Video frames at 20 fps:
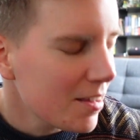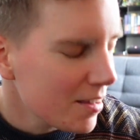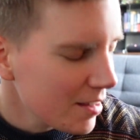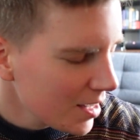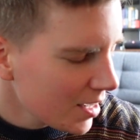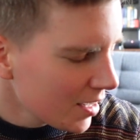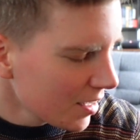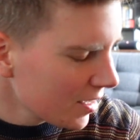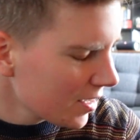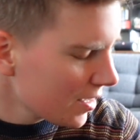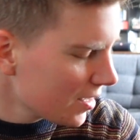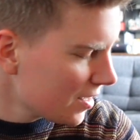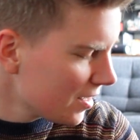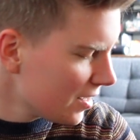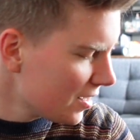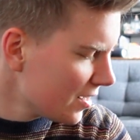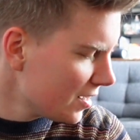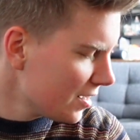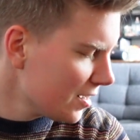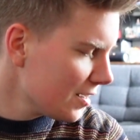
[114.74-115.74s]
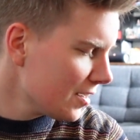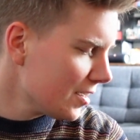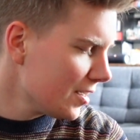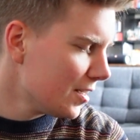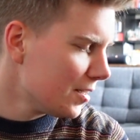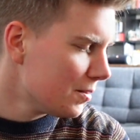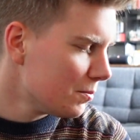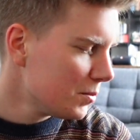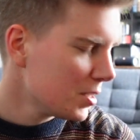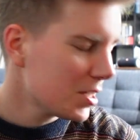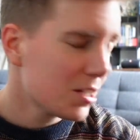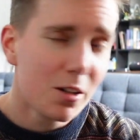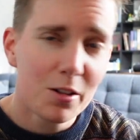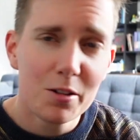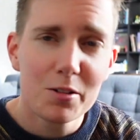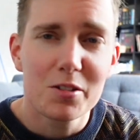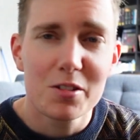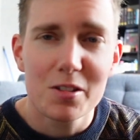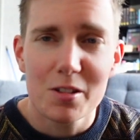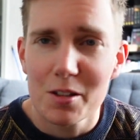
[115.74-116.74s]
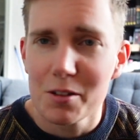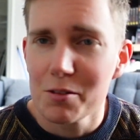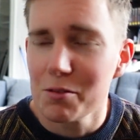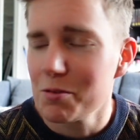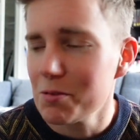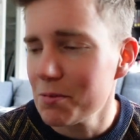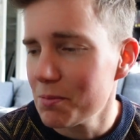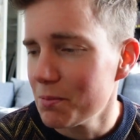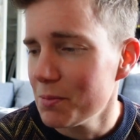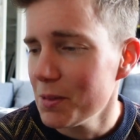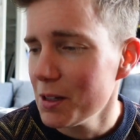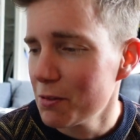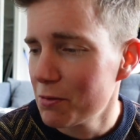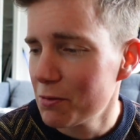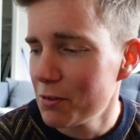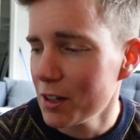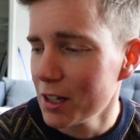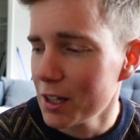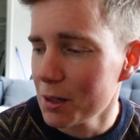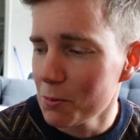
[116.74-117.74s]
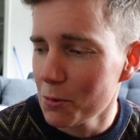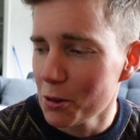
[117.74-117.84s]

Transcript: think because of me feeling